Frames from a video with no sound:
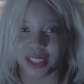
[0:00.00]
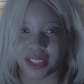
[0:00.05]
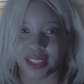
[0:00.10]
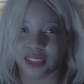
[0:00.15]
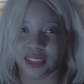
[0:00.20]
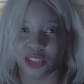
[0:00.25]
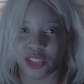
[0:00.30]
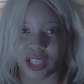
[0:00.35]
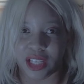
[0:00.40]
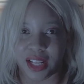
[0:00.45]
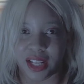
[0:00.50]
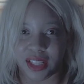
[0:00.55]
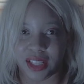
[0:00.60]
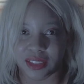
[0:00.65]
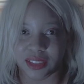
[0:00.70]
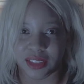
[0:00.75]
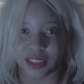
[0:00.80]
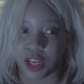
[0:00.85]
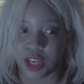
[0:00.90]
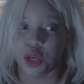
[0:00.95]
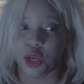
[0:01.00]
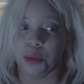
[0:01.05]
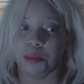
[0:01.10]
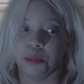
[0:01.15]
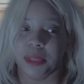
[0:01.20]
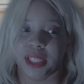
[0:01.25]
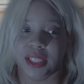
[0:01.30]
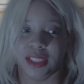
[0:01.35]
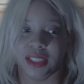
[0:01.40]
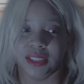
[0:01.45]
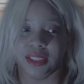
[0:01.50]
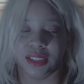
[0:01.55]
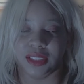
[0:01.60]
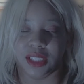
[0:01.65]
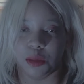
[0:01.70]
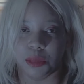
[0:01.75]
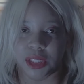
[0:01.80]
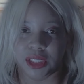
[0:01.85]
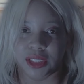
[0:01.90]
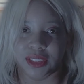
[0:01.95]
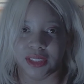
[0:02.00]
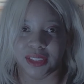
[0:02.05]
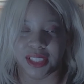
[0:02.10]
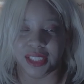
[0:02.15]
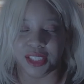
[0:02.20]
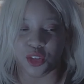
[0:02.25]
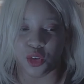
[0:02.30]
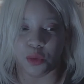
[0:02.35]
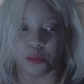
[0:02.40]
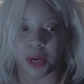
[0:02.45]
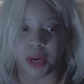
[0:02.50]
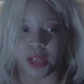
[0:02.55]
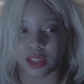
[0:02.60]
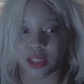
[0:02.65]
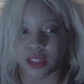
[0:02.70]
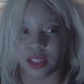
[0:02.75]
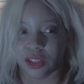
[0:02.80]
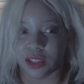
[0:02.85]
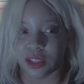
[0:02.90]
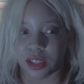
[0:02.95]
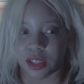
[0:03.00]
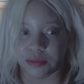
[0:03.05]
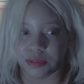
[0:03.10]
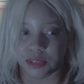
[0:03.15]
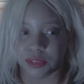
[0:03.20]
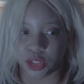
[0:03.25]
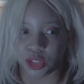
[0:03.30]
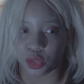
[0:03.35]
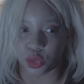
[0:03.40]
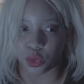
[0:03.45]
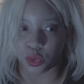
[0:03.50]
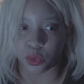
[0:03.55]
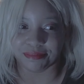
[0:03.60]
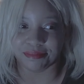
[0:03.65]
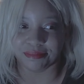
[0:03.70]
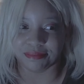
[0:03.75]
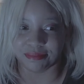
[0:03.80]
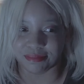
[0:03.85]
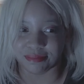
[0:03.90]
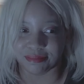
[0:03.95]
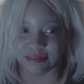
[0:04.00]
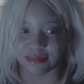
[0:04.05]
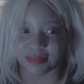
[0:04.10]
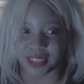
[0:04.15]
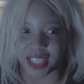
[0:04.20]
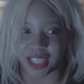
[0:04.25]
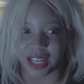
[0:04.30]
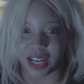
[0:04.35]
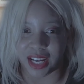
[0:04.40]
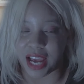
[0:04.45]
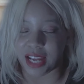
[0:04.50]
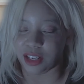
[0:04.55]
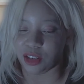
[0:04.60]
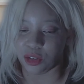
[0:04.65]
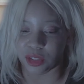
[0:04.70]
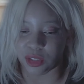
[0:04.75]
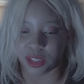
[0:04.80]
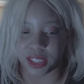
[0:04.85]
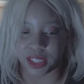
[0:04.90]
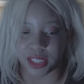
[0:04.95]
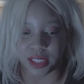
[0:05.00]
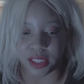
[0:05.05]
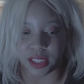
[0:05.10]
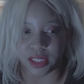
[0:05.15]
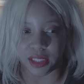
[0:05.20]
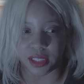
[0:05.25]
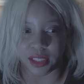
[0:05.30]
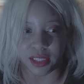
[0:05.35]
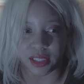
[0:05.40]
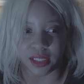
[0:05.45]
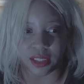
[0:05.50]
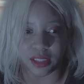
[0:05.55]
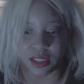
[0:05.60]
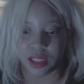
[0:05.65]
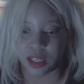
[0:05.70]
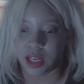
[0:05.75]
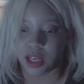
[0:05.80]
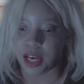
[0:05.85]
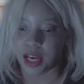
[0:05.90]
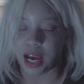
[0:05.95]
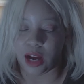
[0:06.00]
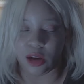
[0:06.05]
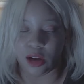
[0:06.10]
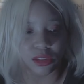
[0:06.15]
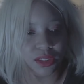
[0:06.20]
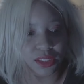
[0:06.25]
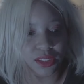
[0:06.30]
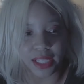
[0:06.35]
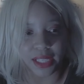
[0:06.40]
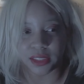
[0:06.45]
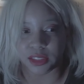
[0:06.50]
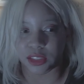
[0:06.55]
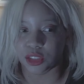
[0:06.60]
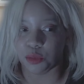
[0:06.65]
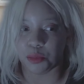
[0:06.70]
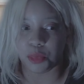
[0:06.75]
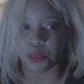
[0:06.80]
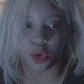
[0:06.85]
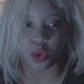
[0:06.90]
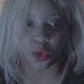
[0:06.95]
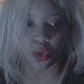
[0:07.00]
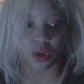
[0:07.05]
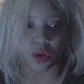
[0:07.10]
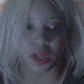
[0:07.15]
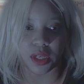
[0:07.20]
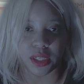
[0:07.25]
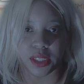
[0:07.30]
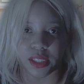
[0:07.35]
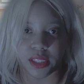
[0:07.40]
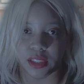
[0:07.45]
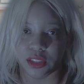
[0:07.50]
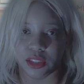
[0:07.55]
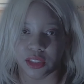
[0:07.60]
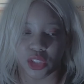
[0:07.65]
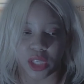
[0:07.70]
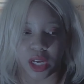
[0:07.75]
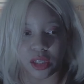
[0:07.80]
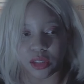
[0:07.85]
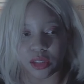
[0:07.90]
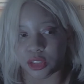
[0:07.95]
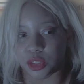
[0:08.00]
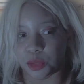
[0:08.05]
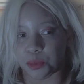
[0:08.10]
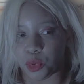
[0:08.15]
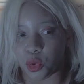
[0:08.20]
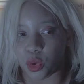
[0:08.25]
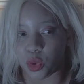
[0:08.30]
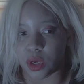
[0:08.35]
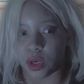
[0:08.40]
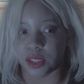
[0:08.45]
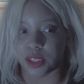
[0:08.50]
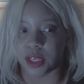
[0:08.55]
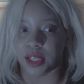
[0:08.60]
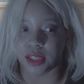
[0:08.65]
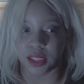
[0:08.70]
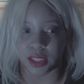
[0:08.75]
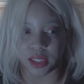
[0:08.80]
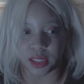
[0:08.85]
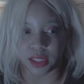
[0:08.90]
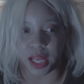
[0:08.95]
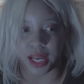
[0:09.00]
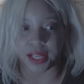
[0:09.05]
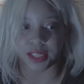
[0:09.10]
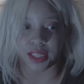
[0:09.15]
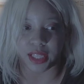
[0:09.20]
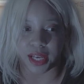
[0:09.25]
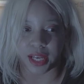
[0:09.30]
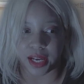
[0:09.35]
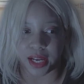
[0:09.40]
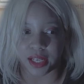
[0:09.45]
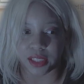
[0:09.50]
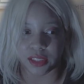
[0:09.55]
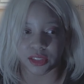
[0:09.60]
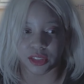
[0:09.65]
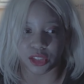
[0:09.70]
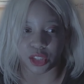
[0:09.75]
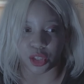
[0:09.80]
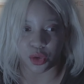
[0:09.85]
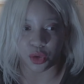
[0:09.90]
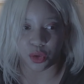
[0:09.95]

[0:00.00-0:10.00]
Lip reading: pretty challenging because I'm a single mother of two. Yeah, I don't get any outside support, any child support, nothing like that.